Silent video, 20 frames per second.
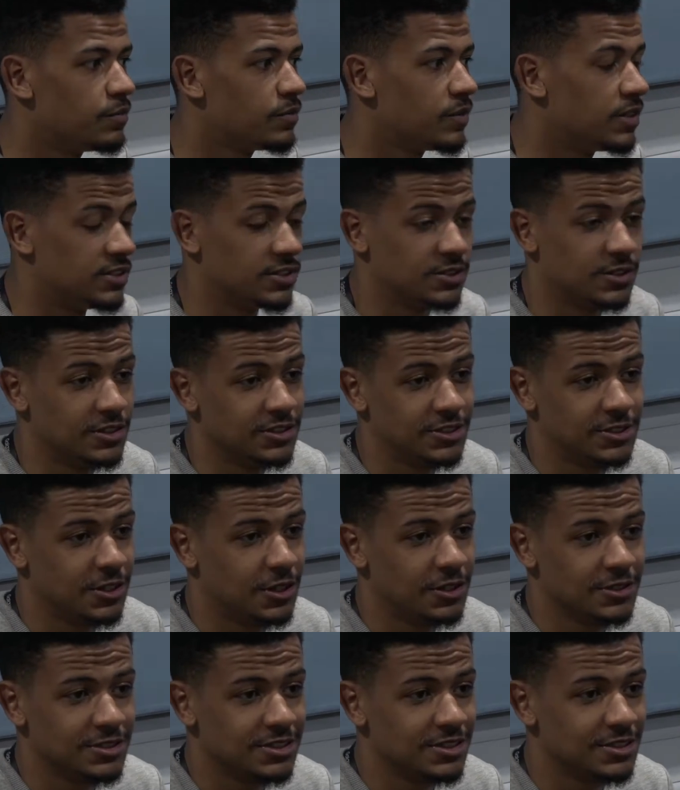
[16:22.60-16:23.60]
he's got his
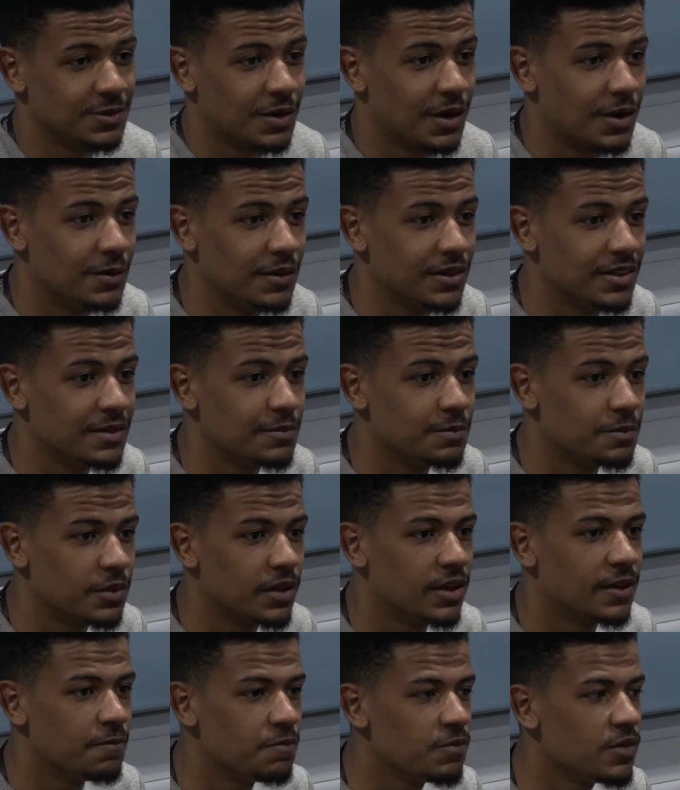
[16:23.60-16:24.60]
jokes as well with him,
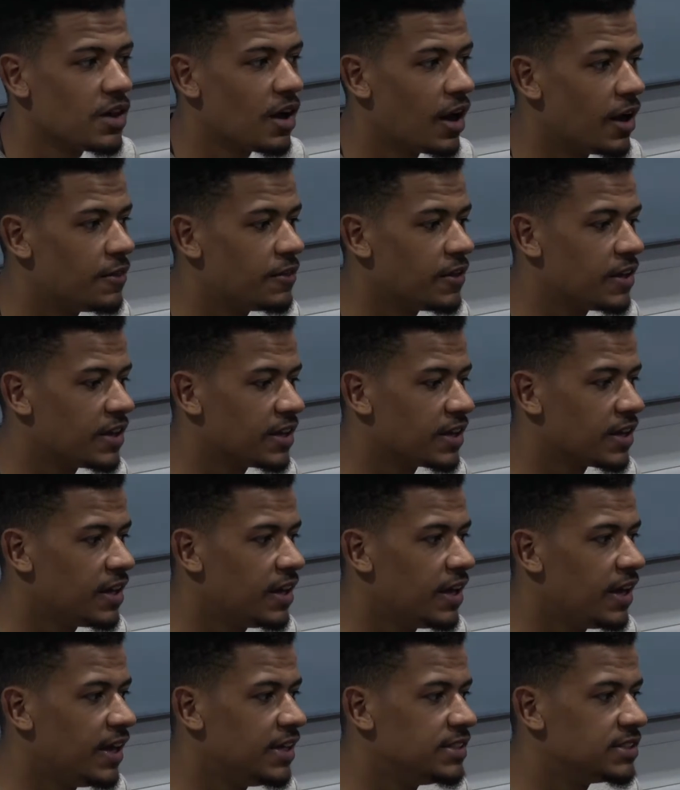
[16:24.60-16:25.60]
but I think
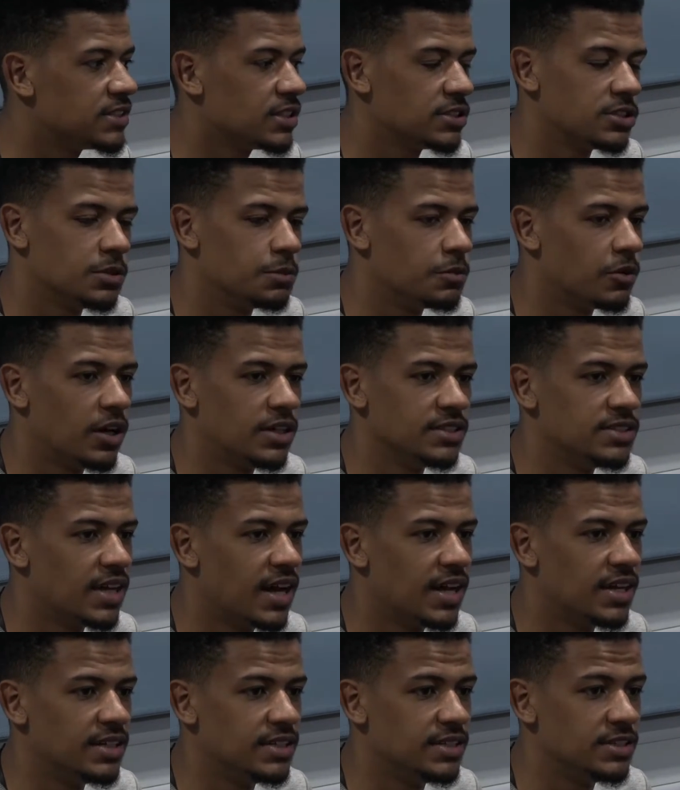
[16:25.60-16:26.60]
he's such a bright
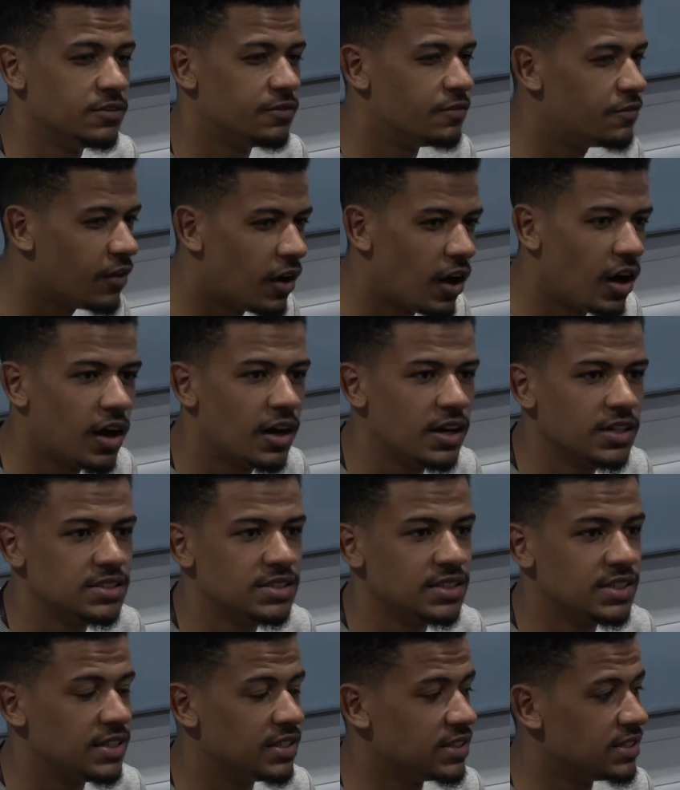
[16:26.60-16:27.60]
talent. He's
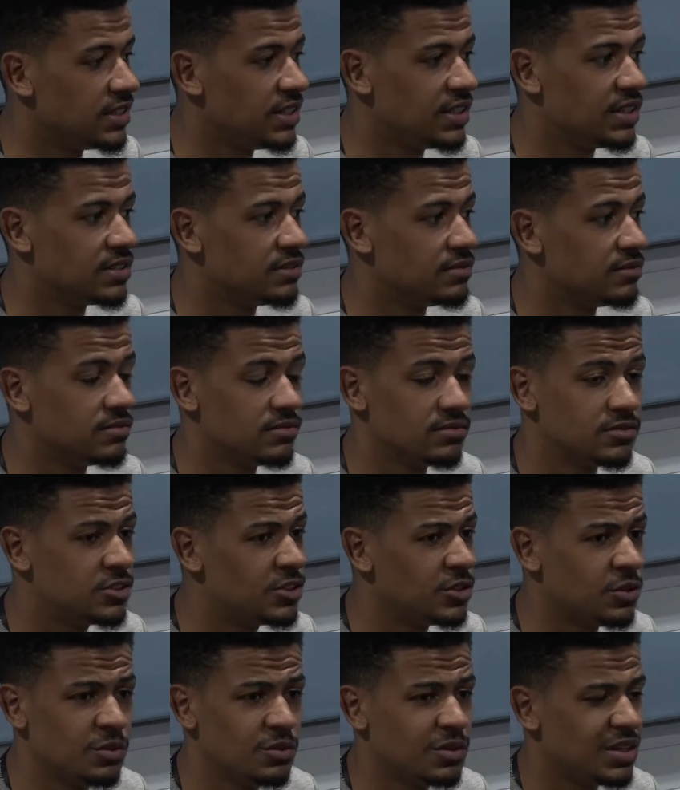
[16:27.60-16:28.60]
fast, he can
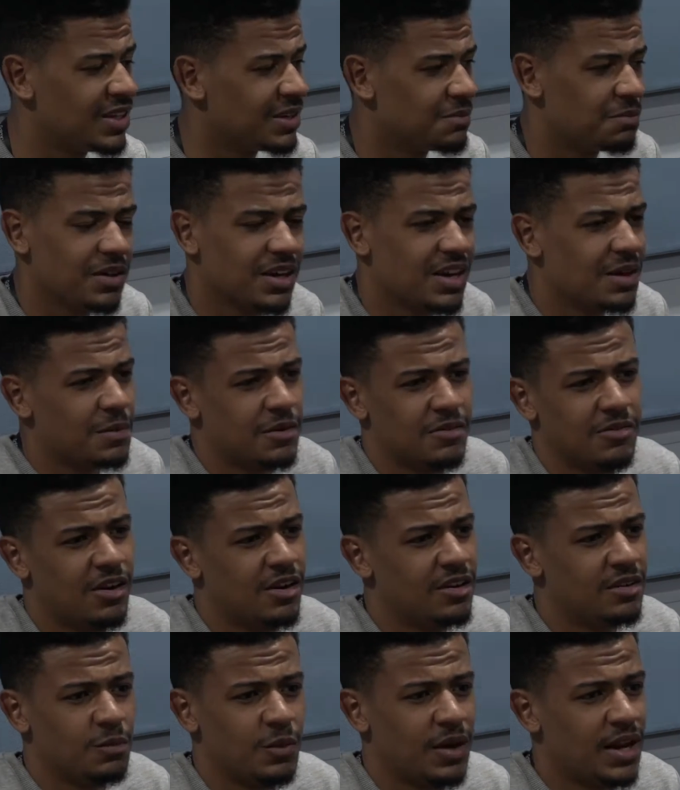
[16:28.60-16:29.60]
pick up a
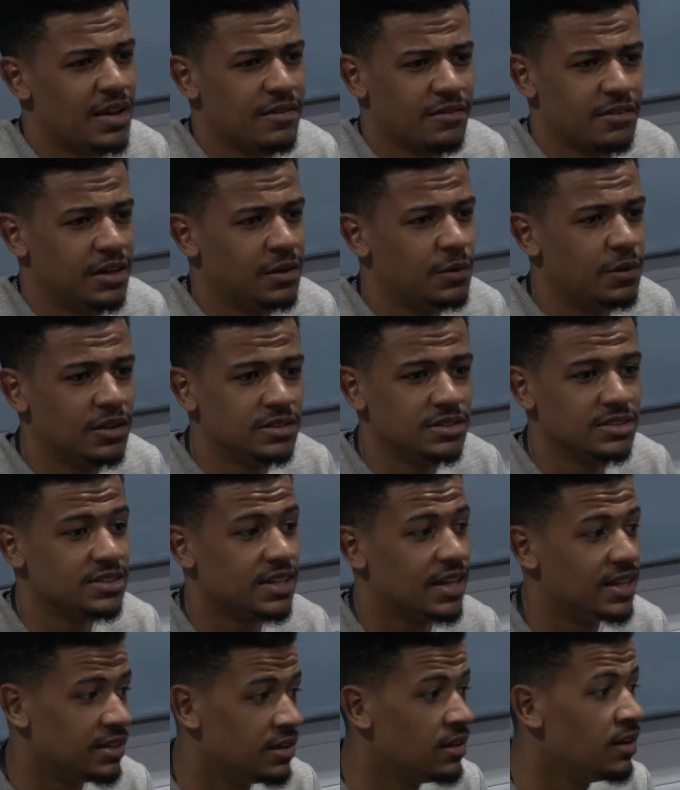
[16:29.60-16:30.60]
run whenever he wants,
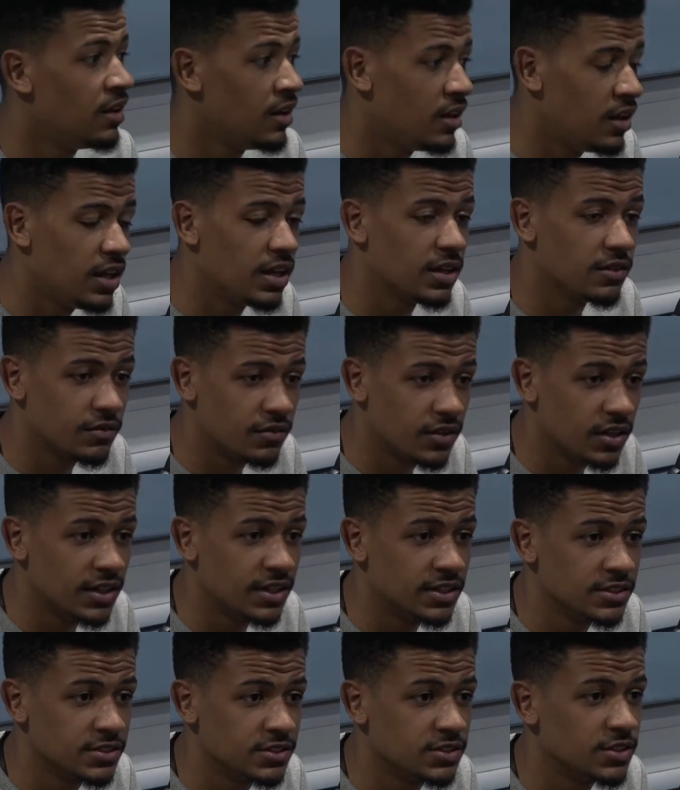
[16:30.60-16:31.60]
and he can
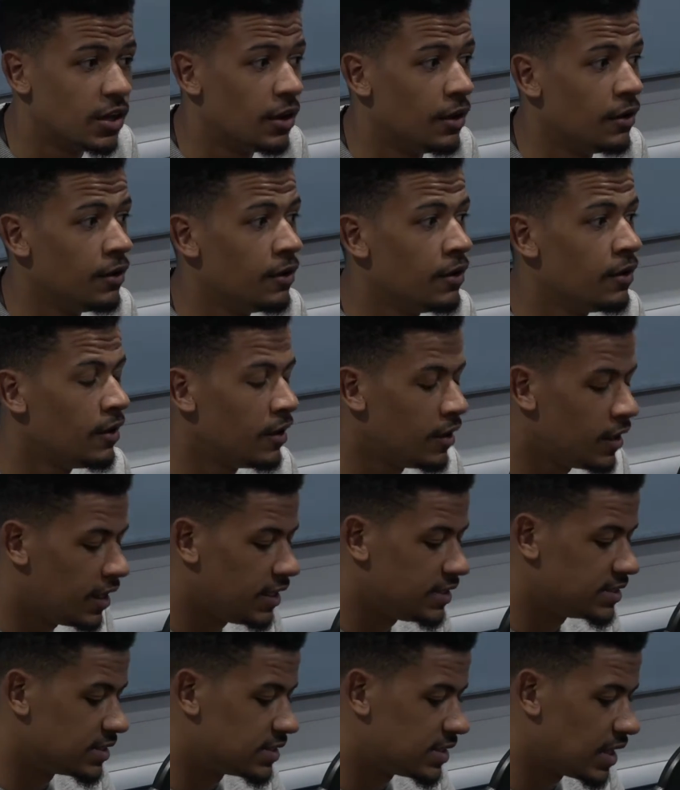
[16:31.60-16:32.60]
finish, so
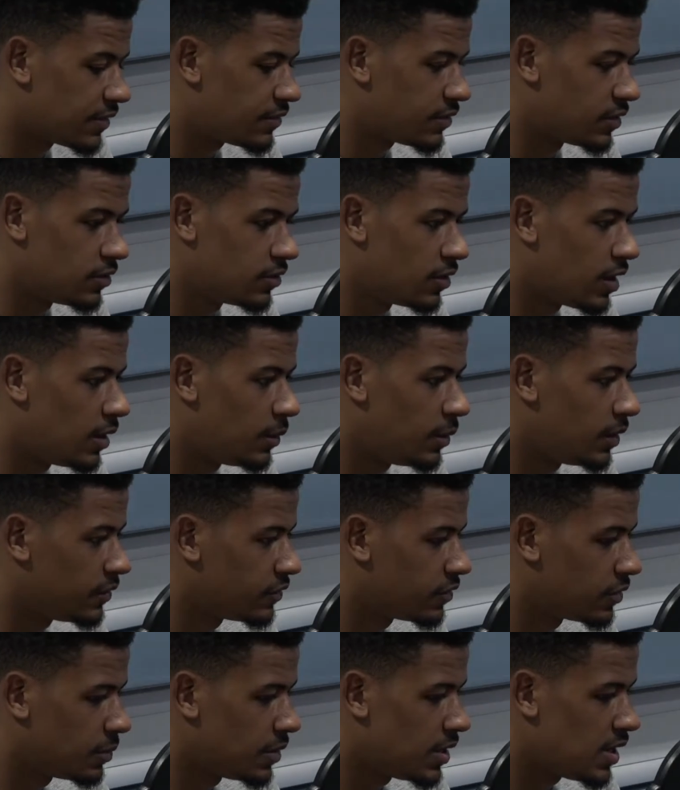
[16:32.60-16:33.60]
he's a definite right wing
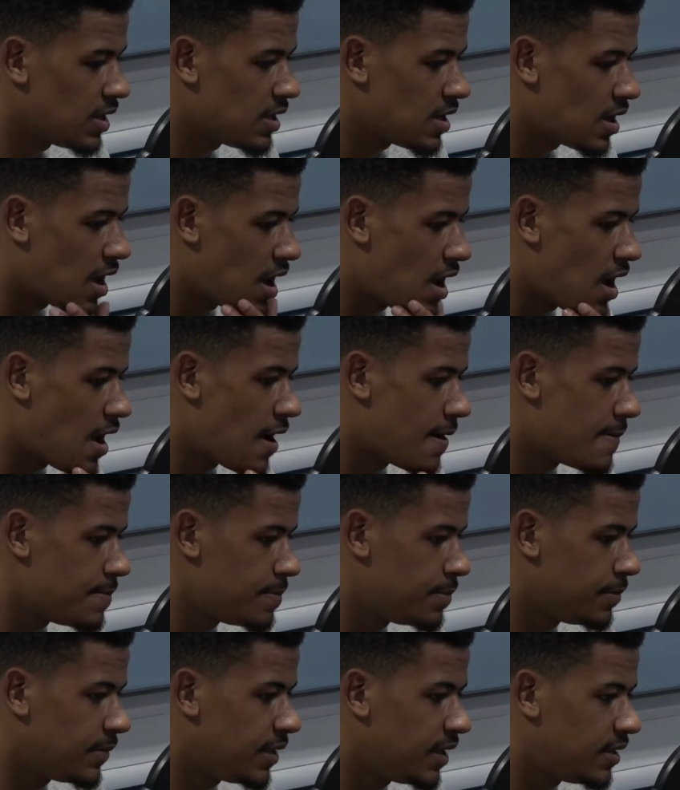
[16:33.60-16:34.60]
for me.
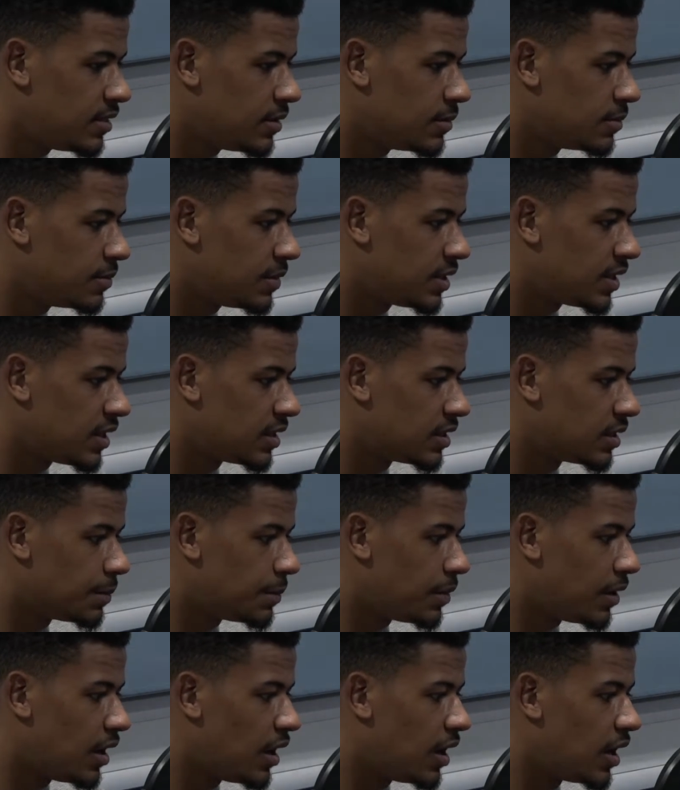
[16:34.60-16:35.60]
In the middle of the
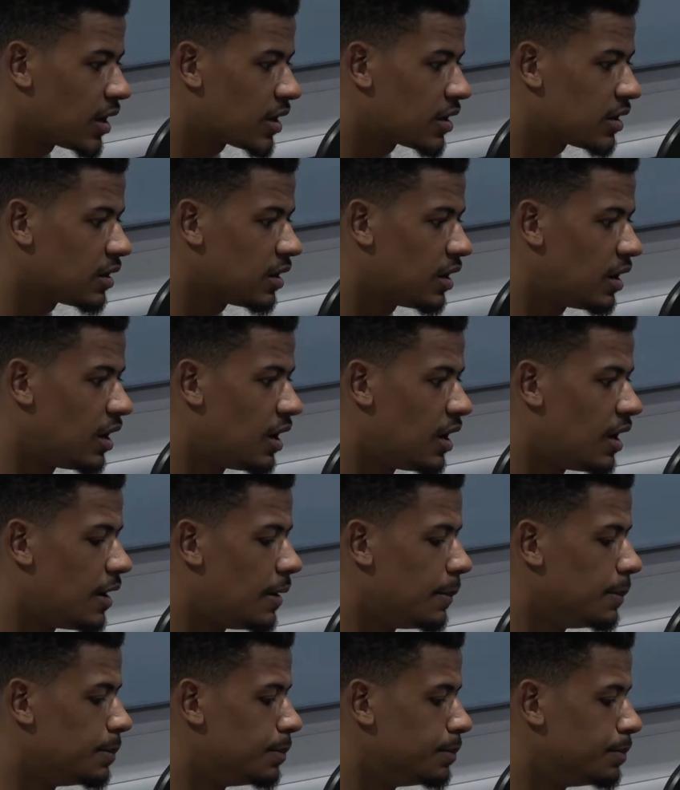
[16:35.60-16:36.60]
park, I